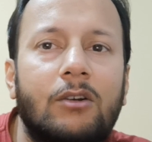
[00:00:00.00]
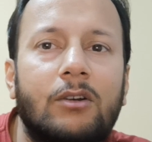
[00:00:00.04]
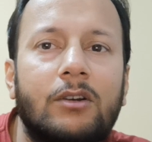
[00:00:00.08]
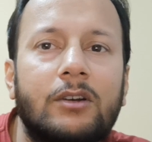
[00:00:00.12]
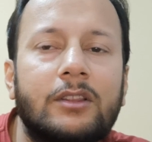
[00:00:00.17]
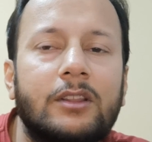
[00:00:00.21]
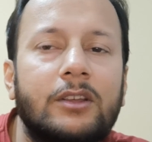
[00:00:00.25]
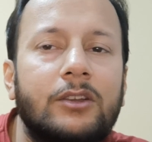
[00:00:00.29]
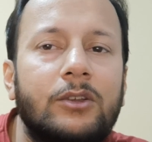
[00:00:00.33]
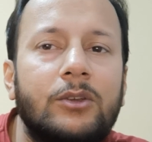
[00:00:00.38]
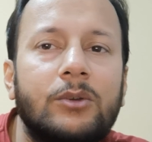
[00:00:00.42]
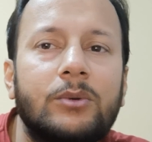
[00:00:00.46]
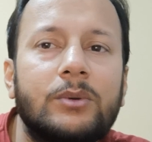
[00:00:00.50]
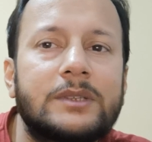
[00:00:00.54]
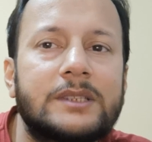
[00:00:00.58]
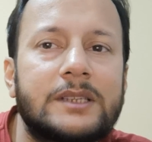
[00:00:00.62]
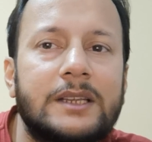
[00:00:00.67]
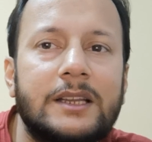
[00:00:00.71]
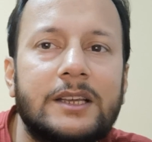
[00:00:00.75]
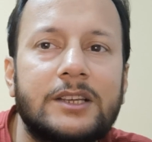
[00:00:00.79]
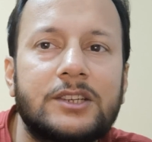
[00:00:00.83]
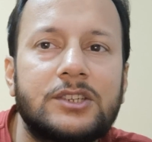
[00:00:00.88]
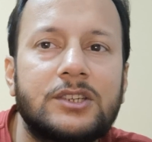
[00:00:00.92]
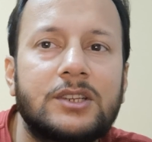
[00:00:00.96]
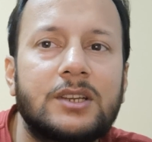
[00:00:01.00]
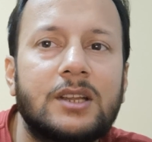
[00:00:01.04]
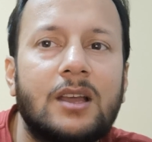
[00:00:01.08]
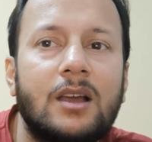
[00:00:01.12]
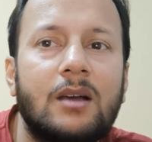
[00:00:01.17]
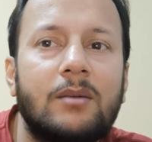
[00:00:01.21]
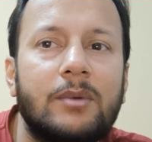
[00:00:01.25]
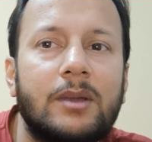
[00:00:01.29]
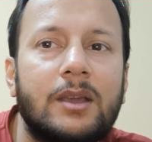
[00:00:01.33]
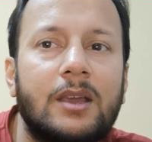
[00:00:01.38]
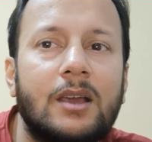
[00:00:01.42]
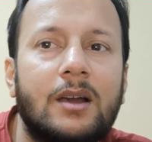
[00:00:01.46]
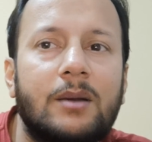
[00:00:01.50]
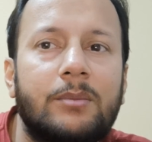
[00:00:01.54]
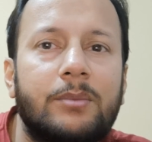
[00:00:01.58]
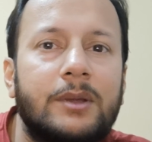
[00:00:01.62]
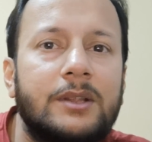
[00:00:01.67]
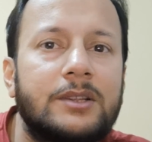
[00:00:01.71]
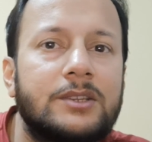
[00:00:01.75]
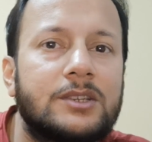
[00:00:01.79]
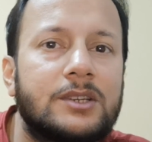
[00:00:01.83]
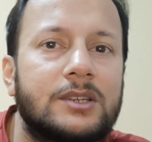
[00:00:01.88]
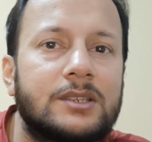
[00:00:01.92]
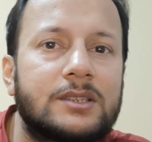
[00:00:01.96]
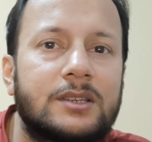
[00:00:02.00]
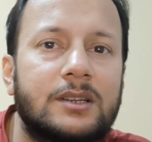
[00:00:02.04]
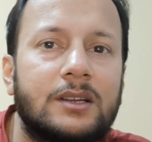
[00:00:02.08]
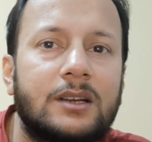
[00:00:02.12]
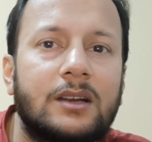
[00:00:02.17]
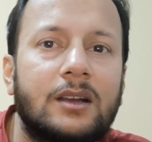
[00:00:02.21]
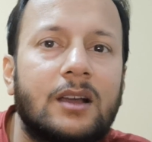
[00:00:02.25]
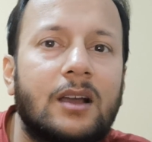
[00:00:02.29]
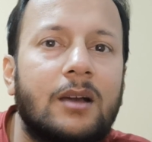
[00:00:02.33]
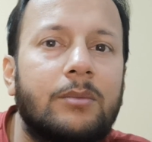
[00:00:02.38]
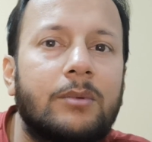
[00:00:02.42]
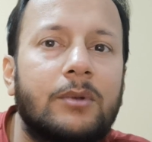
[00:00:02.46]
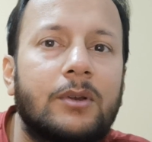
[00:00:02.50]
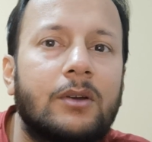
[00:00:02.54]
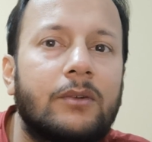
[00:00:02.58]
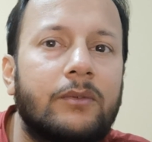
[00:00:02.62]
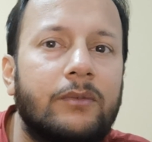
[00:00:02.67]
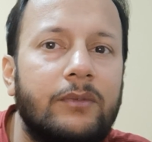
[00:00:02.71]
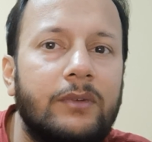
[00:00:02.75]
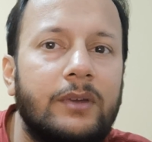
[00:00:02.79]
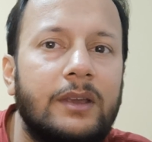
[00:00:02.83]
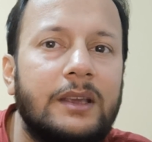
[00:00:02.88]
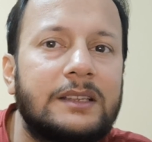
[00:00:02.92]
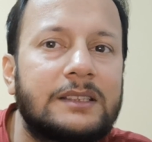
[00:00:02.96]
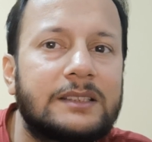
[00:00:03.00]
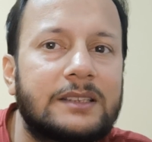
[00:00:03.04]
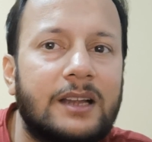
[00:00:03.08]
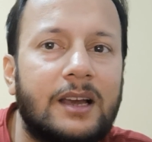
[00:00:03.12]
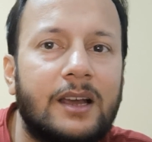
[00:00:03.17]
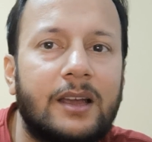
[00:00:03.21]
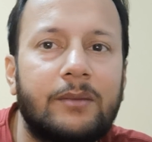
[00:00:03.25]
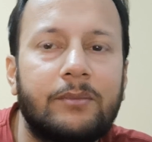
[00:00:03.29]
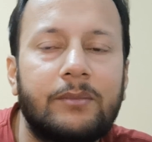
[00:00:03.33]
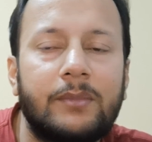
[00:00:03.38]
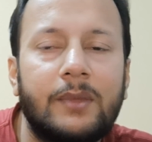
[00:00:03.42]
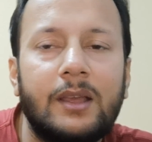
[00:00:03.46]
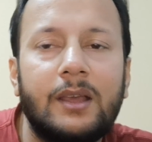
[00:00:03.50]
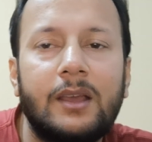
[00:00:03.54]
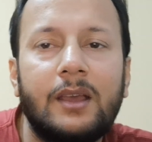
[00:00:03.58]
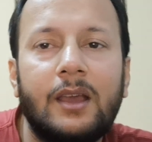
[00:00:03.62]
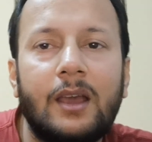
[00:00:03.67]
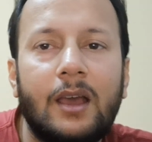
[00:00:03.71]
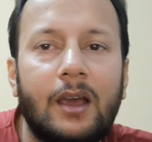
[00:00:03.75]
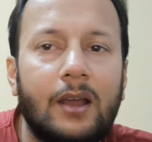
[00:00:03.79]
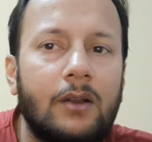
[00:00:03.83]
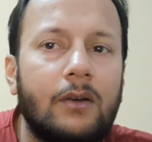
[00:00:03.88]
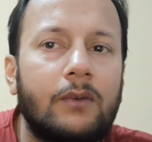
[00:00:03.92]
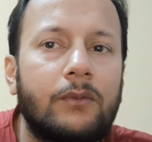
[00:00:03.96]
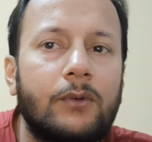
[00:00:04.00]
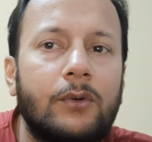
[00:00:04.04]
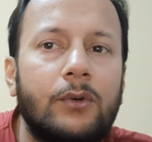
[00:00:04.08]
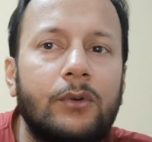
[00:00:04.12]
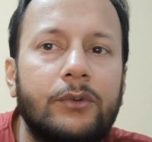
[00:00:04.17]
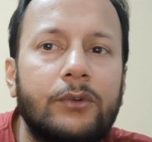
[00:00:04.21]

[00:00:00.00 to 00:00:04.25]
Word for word: got the us election coming up in just a couple of weeks time and of